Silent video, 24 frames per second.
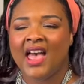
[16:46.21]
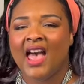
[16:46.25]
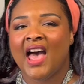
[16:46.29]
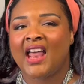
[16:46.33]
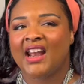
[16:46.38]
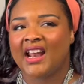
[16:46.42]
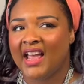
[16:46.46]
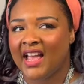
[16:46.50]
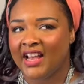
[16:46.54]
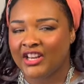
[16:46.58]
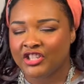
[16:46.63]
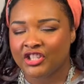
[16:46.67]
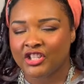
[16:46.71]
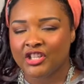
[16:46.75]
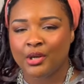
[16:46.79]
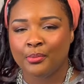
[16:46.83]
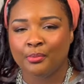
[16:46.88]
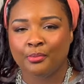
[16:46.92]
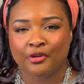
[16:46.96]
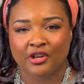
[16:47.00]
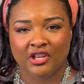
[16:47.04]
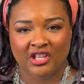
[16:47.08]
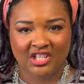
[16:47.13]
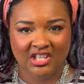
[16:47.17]
And I actually
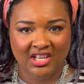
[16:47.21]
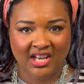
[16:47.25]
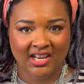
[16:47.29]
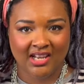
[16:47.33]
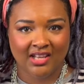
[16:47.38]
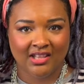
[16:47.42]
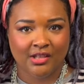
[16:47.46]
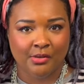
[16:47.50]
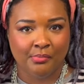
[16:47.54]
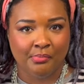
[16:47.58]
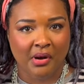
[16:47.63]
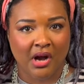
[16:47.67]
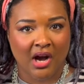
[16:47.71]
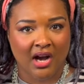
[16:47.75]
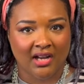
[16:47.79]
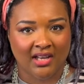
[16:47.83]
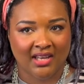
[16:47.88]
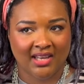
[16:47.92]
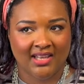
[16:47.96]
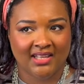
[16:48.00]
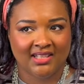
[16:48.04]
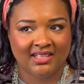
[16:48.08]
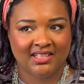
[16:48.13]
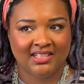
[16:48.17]
appreciated the
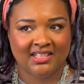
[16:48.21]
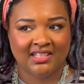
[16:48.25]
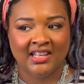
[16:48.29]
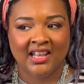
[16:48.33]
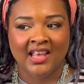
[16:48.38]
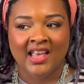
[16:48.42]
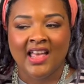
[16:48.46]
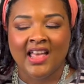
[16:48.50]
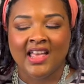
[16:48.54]
pockets.